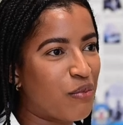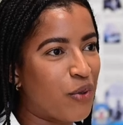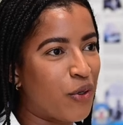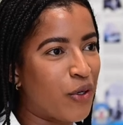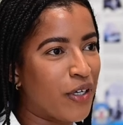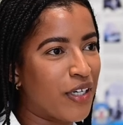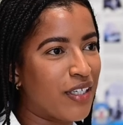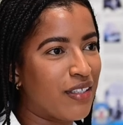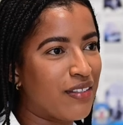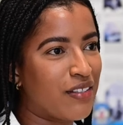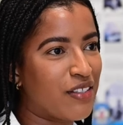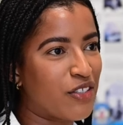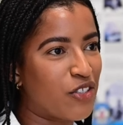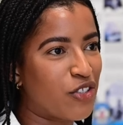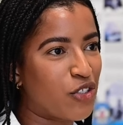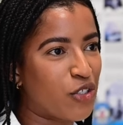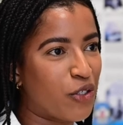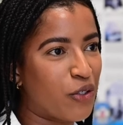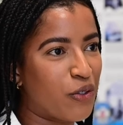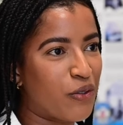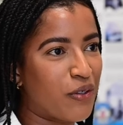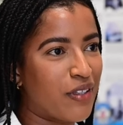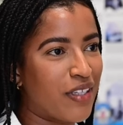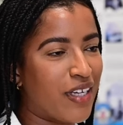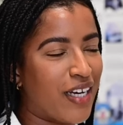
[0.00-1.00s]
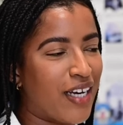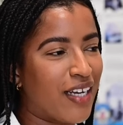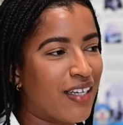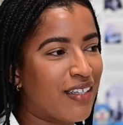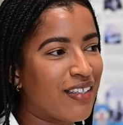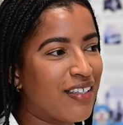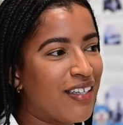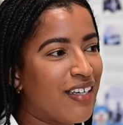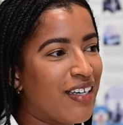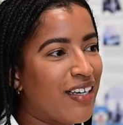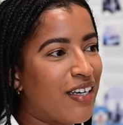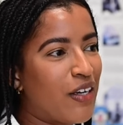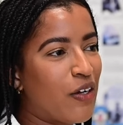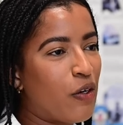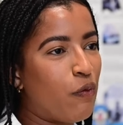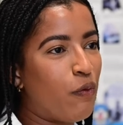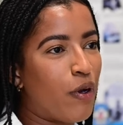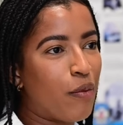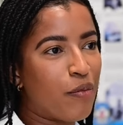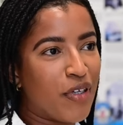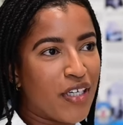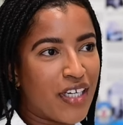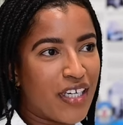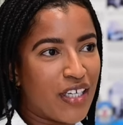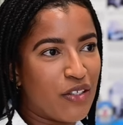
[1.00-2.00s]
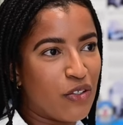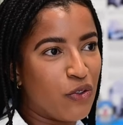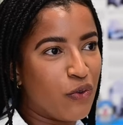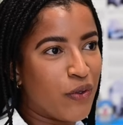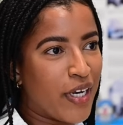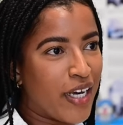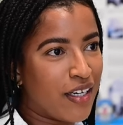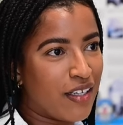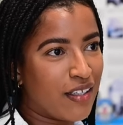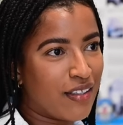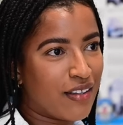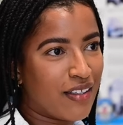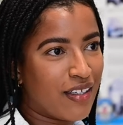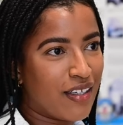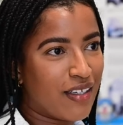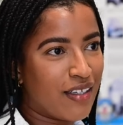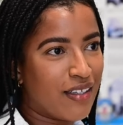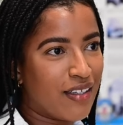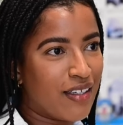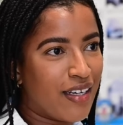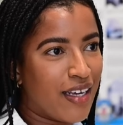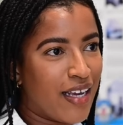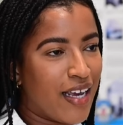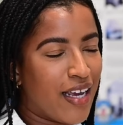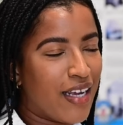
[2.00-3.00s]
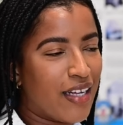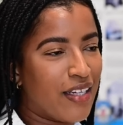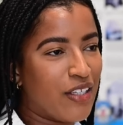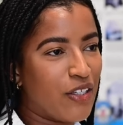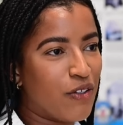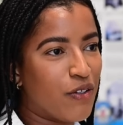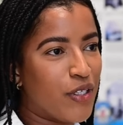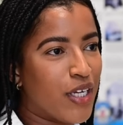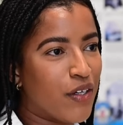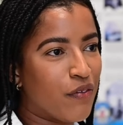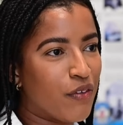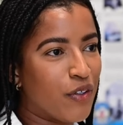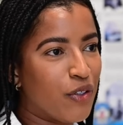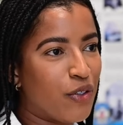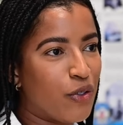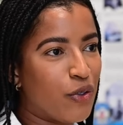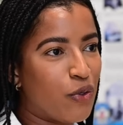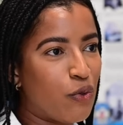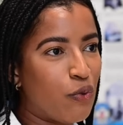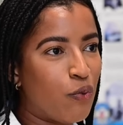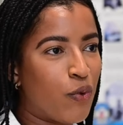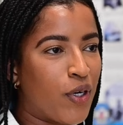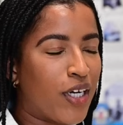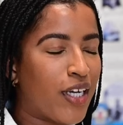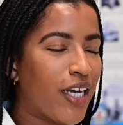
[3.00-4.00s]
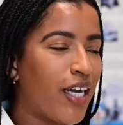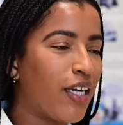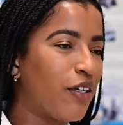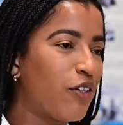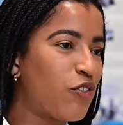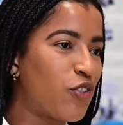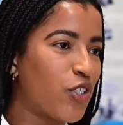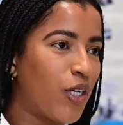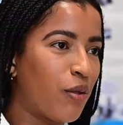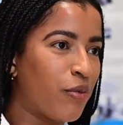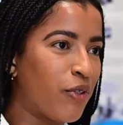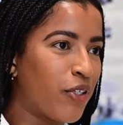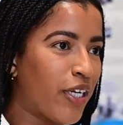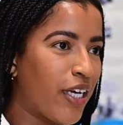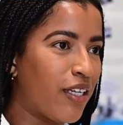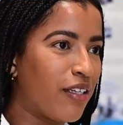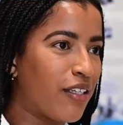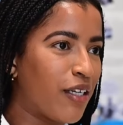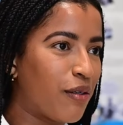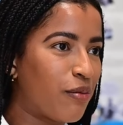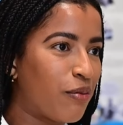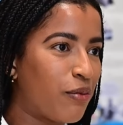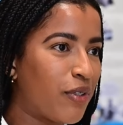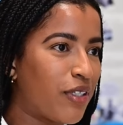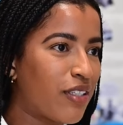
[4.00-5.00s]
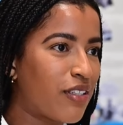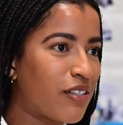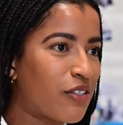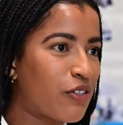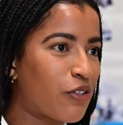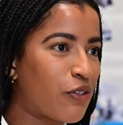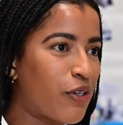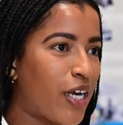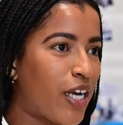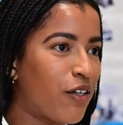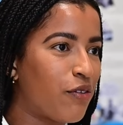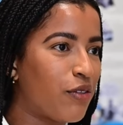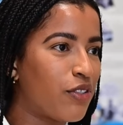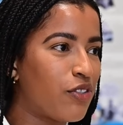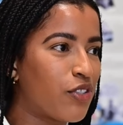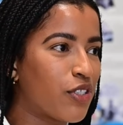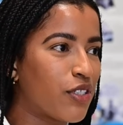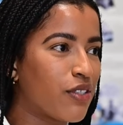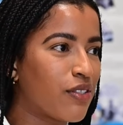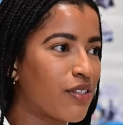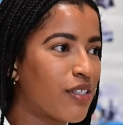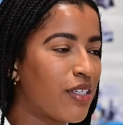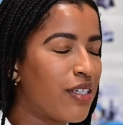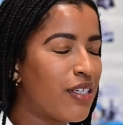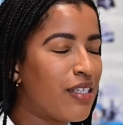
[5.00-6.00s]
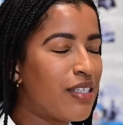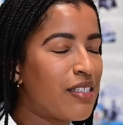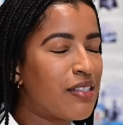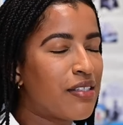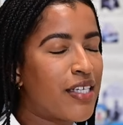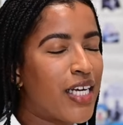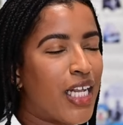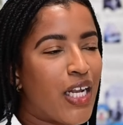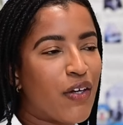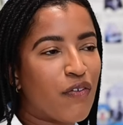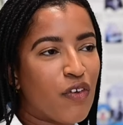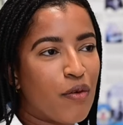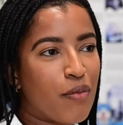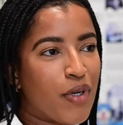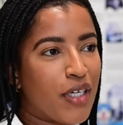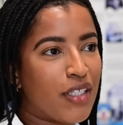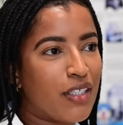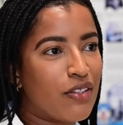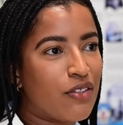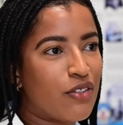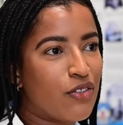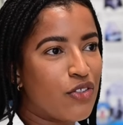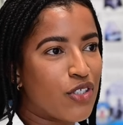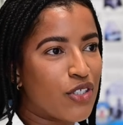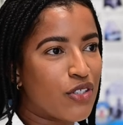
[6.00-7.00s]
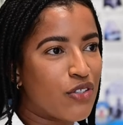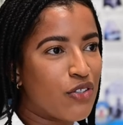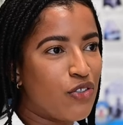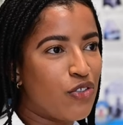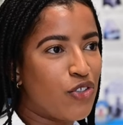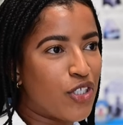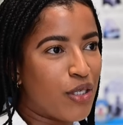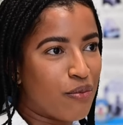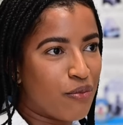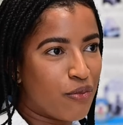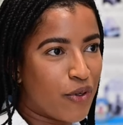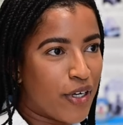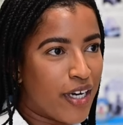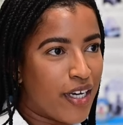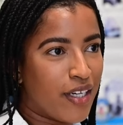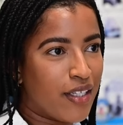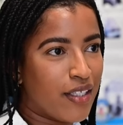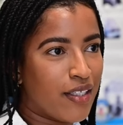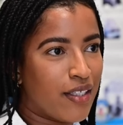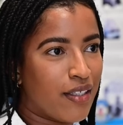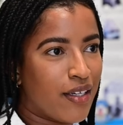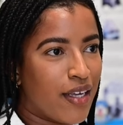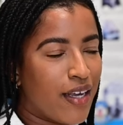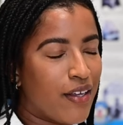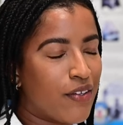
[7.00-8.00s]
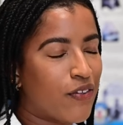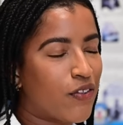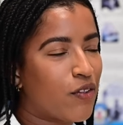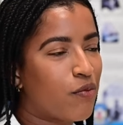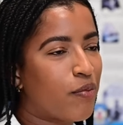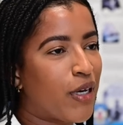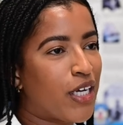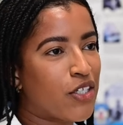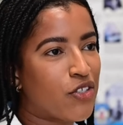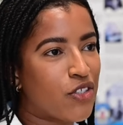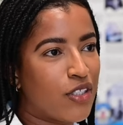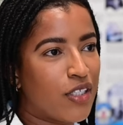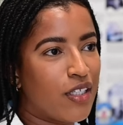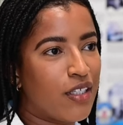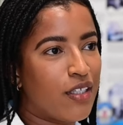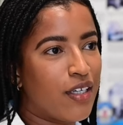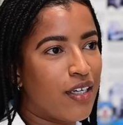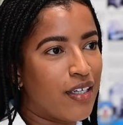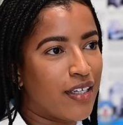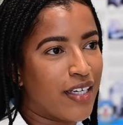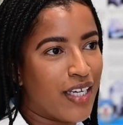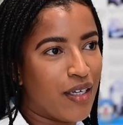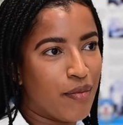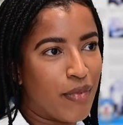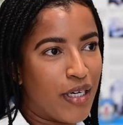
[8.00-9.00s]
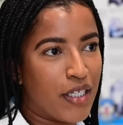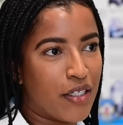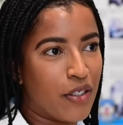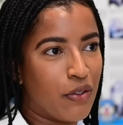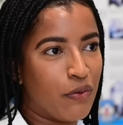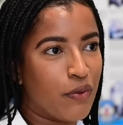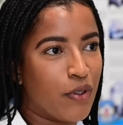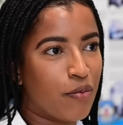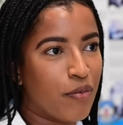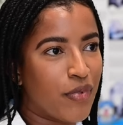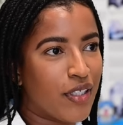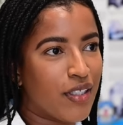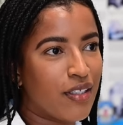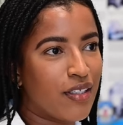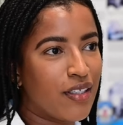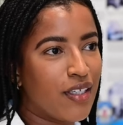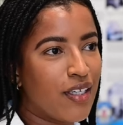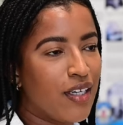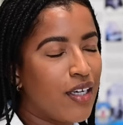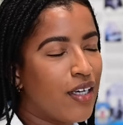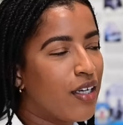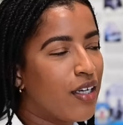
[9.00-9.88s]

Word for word: important to show that women can do anything and you never know what kind of job you'll end up with. So I would just tell everybody to just jump right in, especially young Caymanian women.